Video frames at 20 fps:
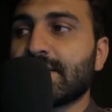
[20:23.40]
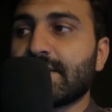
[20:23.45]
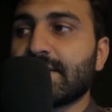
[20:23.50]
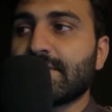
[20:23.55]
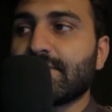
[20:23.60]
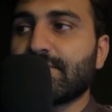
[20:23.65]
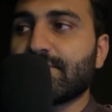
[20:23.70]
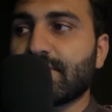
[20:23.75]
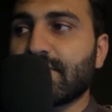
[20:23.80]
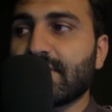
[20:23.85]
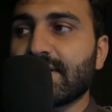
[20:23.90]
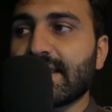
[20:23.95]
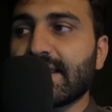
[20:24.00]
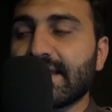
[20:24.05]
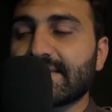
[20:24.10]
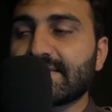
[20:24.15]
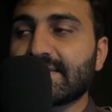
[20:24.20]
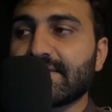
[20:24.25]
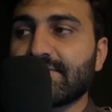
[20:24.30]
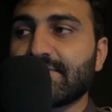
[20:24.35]
var
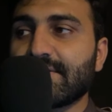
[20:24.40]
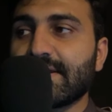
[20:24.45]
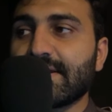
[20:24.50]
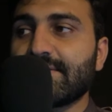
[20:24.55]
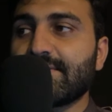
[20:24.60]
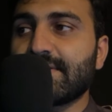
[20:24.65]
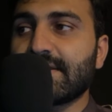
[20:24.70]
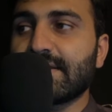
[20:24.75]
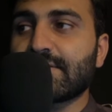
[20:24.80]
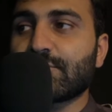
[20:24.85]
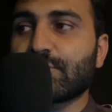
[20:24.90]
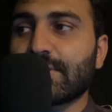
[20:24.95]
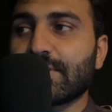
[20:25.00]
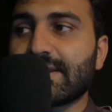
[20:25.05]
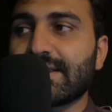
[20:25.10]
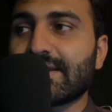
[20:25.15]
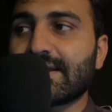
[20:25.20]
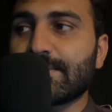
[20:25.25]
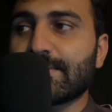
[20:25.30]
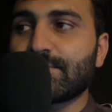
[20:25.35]
x and y will
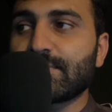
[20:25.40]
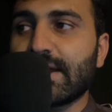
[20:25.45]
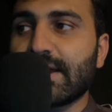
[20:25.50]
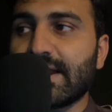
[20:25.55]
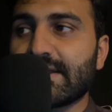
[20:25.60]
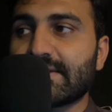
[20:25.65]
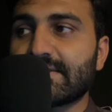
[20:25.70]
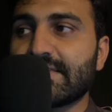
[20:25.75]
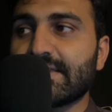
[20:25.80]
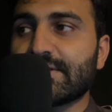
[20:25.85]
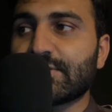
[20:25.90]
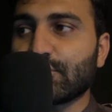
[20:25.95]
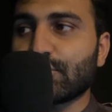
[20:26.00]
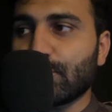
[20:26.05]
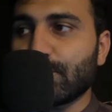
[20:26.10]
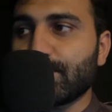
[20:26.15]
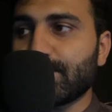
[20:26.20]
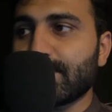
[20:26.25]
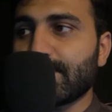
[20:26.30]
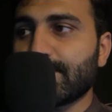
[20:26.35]
quickly come at the
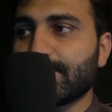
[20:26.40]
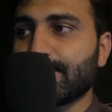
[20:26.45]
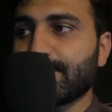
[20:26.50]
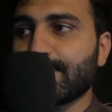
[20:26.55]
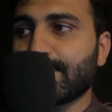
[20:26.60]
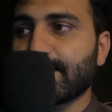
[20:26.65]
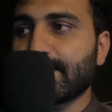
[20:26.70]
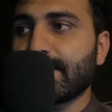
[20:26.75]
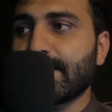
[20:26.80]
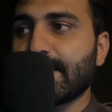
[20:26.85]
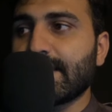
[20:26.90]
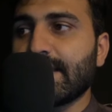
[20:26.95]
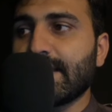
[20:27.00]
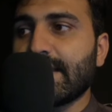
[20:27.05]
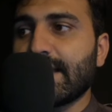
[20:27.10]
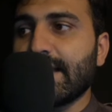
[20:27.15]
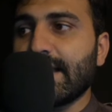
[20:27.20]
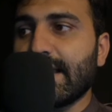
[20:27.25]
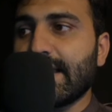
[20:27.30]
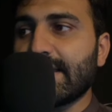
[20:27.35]
top,
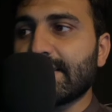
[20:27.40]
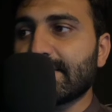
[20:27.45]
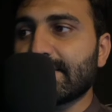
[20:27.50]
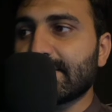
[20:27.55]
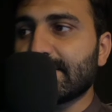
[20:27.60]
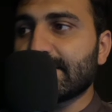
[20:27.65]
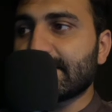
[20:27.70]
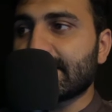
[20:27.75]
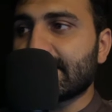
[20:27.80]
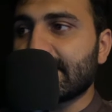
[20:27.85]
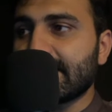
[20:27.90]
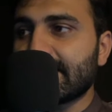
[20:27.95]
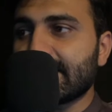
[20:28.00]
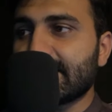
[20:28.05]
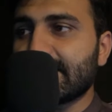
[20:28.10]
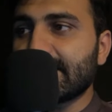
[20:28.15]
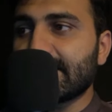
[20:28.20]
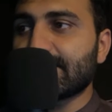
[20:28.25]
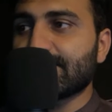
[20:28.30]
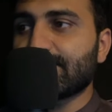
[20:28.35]
and
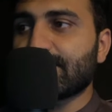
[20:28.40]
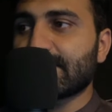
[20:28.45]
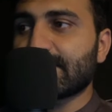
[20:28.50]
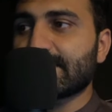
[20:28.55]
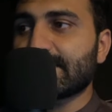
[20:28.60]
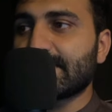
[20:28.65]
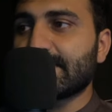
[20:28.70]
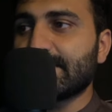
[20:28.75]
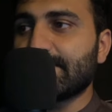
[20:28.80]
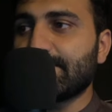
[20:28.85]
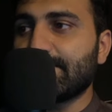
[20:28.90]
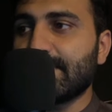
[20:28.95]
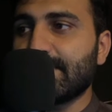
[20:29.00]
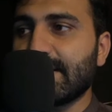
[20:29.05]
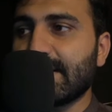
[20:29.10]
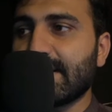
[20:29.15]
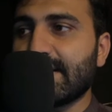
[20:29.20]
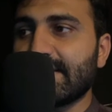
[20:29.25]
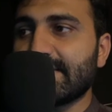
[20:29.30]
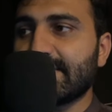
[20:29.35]
this is what
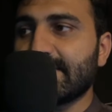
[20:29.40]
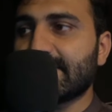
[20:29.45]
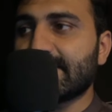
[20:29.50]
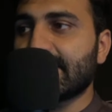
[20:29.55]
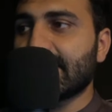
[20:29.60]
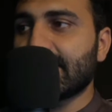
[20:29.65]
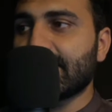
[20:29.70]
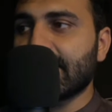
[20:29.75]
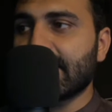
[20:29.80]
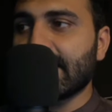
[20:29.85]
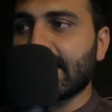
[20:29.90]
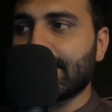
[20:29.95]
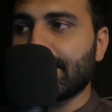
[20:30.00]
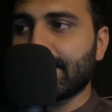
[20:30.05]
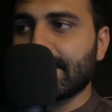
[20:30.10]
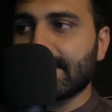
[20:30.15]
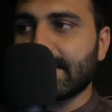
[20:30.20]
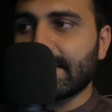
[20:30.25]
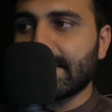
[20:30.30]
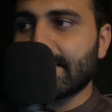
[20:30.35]
behind the scene will
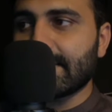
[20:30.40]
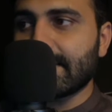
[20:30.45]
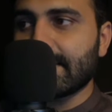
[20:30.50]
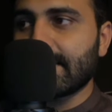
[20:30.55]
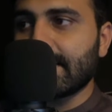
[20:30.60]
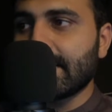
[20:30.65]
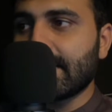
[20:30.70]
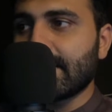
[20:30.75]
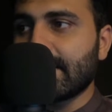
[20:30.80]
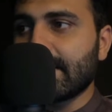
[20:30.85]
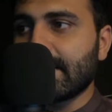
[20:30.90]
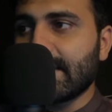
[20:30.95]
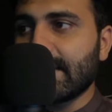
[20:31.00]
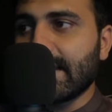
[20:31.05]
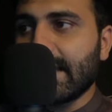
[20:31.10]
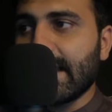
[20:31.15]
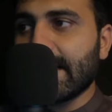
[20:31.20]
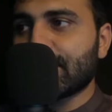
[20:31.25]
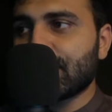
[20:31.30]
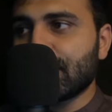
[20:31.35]
happen here.
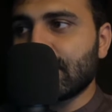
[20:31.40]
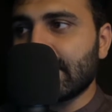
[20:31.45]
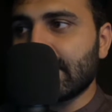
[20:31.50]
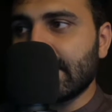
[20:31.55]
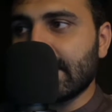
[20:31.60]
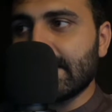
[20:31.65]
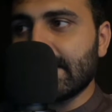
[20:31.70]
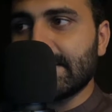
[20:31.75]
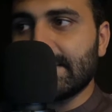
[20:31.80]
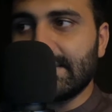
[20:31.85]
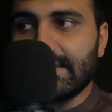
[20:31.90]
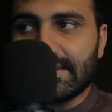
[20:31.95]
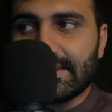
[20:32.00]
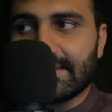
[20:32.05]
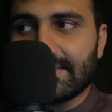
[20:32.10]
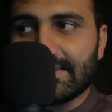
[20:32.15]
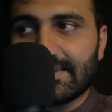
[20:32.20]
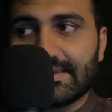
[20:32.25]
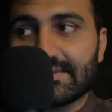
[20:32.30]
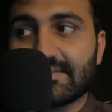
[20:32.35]
Actually
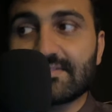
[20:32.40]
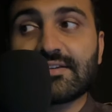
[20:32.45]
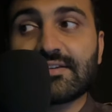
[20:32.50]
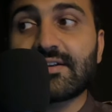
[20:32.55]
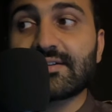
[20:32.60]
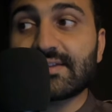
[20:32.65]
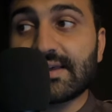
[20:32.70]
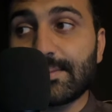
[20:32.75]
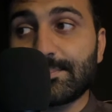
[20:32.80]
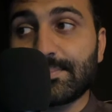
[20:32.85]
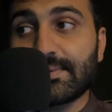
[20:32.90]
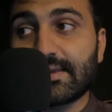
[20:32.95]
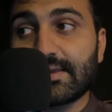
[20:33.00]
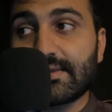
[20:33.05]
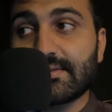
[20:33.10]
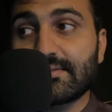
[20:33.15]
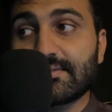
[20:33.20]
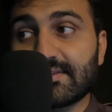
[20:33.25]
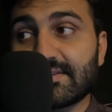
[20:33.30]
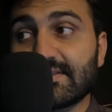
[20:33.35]
this is not happening,
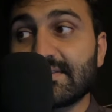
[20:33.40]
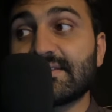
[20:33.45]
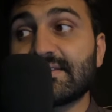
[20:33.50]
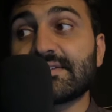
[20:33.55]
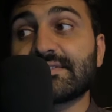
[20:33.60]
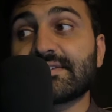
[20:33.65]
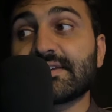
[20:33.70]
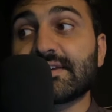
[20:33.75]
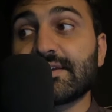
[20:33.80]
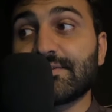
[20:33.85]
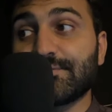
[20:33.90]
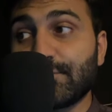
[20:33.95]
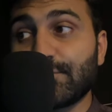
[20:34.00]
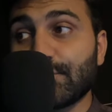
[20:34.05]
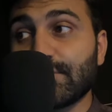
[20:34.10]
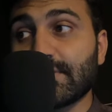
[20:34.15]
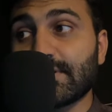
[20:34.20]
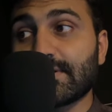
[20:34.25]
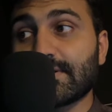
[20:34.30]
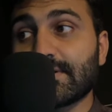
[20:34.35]
this is just a
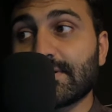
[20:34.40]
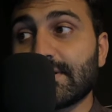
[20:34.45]
confusion.